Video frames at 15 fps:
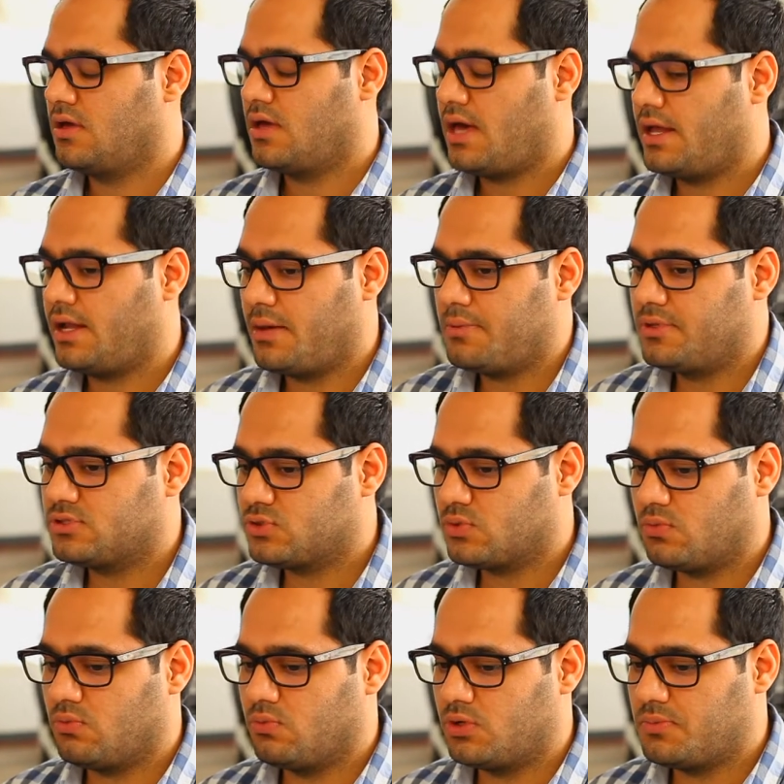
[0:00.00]
And I mean, so
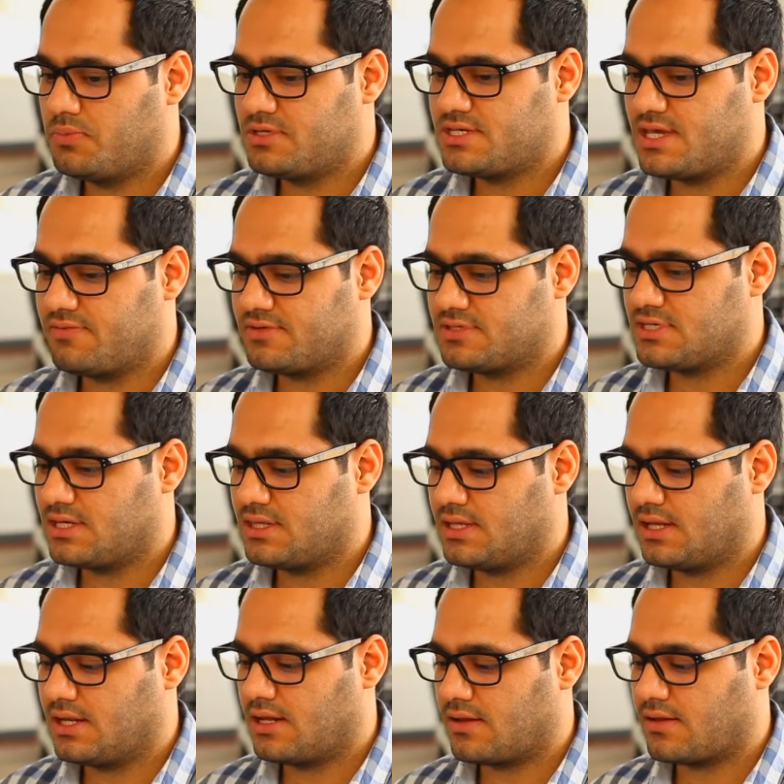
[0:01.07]
would it be safe to say
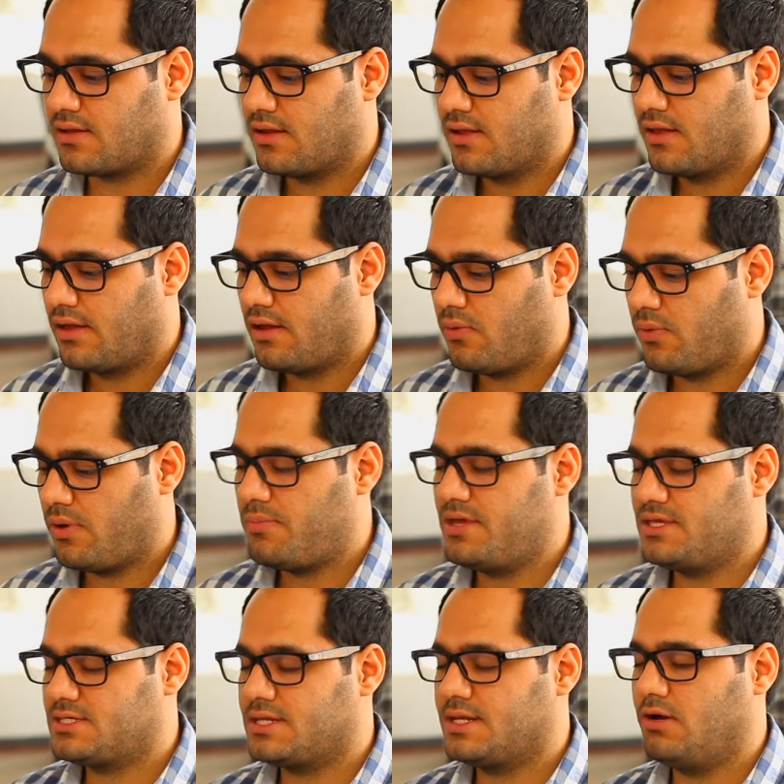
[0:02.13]
that we're
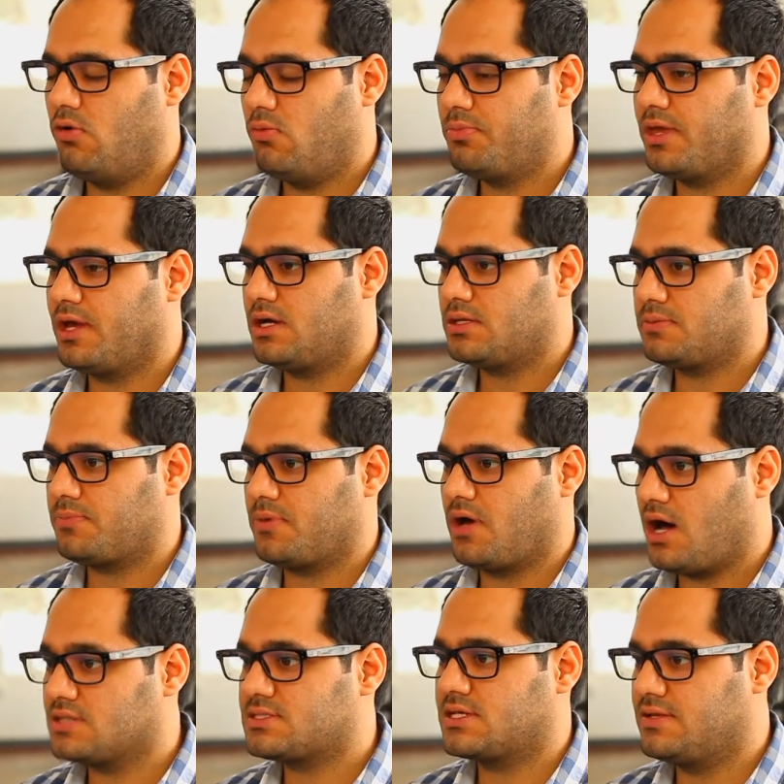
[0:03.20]
basically opening
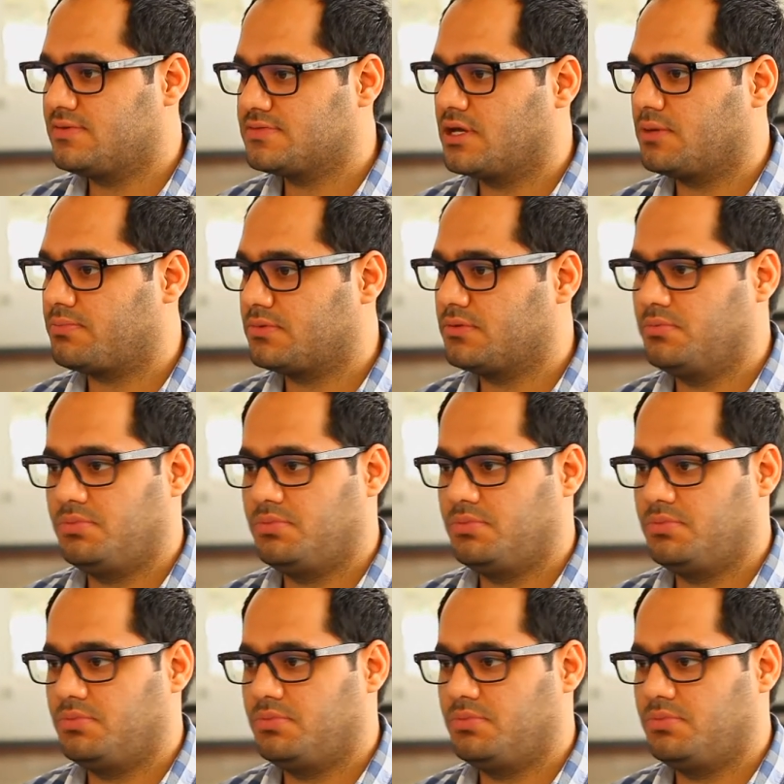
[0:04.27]
ourselves up to